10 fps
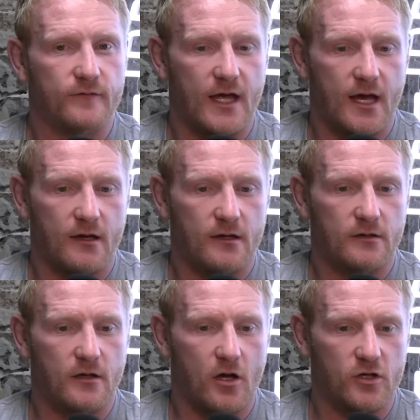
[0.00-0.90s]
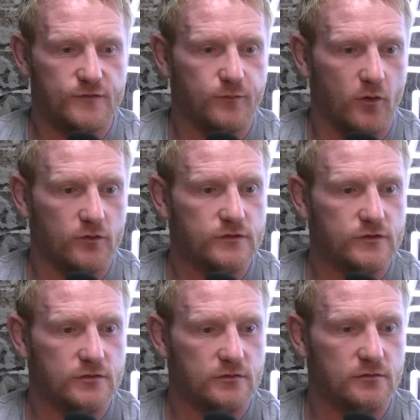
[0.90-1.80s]
that our
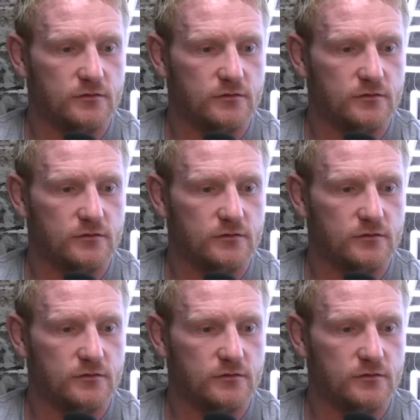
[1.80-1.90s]
sports